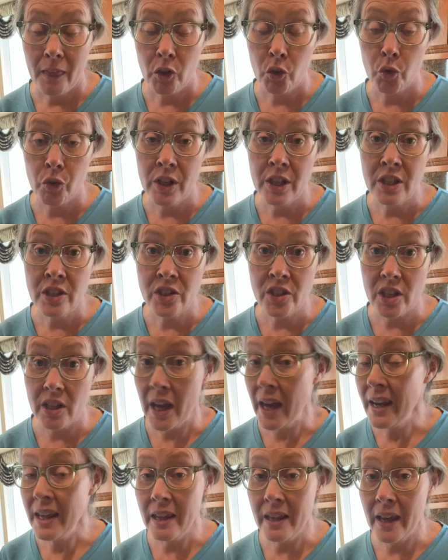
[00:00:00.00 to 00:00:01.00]
greens,
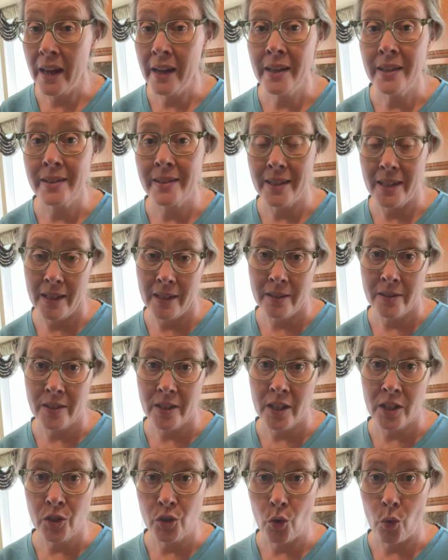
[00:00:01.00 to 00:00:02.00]
any seeds
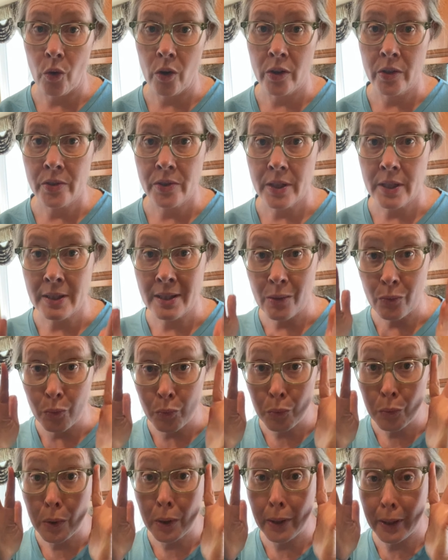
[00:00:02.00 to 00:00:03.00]
indoors, is it
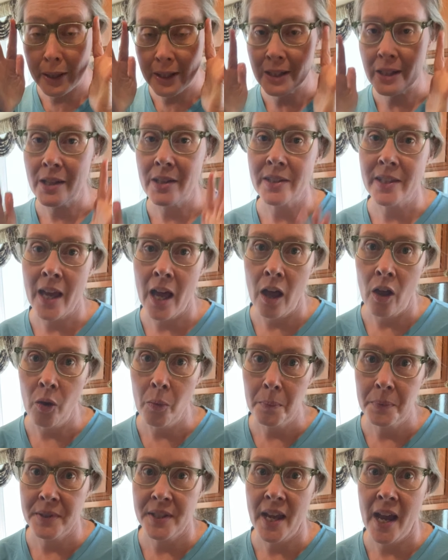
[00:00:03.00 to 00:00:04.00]
really does
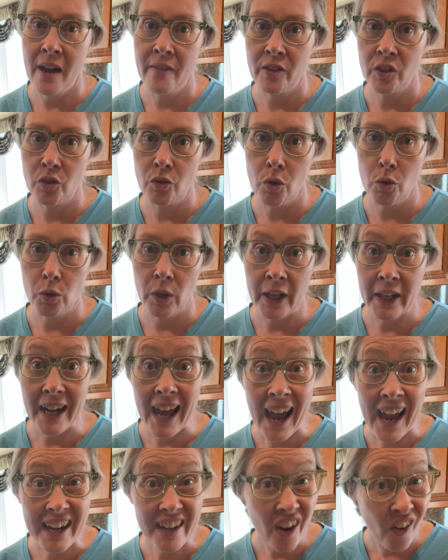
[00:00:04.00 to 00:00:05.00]
help to have a grow light.
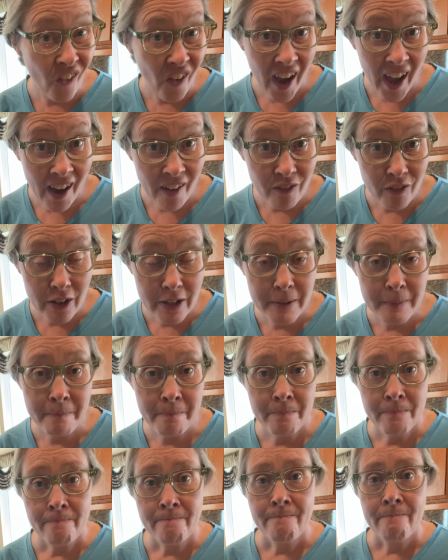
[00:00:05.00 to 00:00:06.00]
I don't have one.
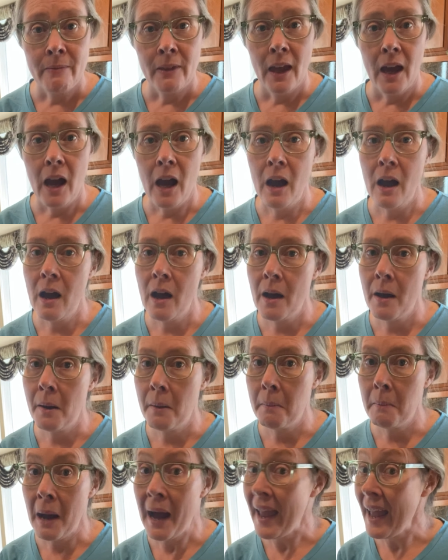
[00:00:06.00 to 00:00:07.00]

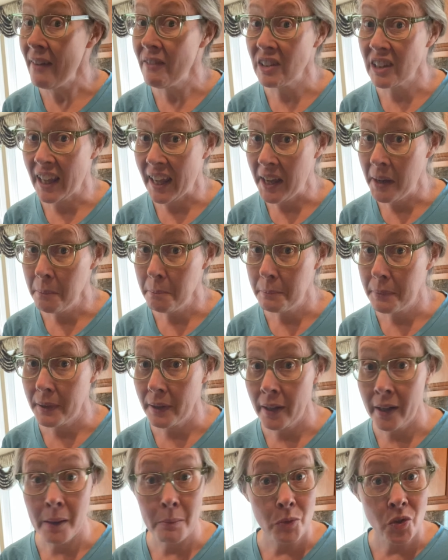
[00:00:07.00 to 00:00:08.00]
I have a lamp,
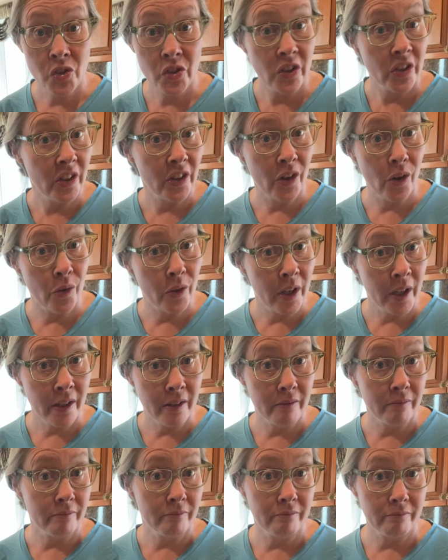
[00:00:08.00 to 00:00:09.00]
and I'm just gonna go
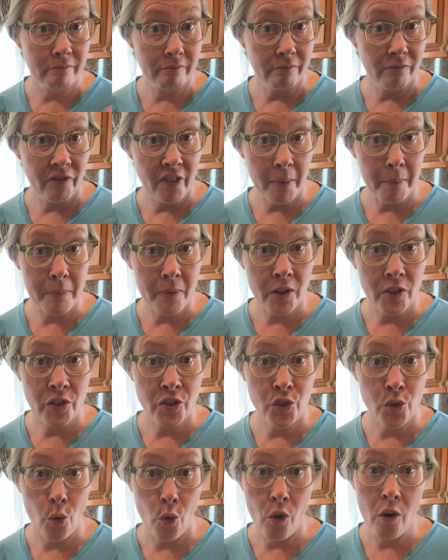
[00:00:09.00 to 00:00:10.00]
get from the
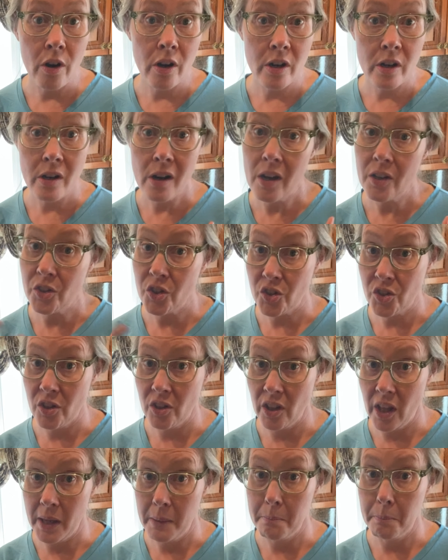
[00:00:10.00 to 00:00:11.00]
store just a
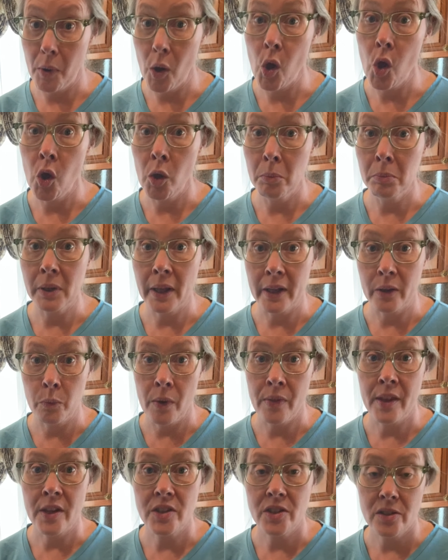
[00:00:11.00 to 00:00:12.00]
light bulb, like
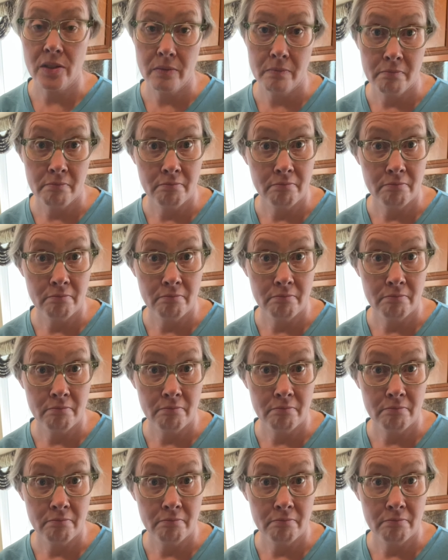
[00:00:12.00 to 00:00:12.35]
one that's